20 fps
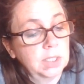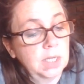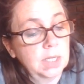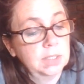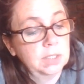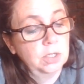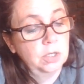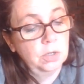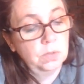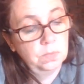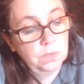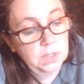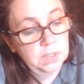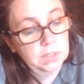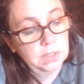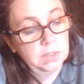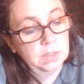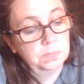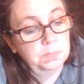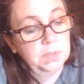He has a good
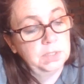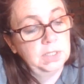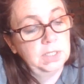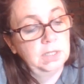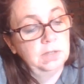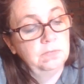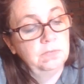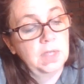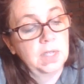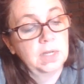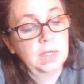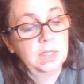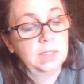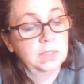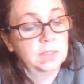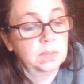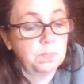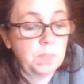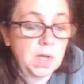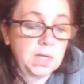reason to believe that
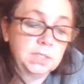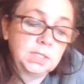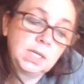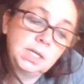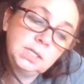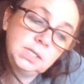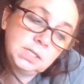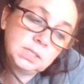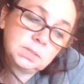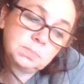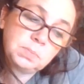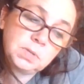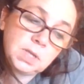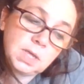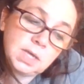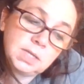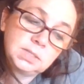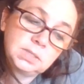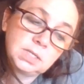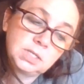in spontaneous play,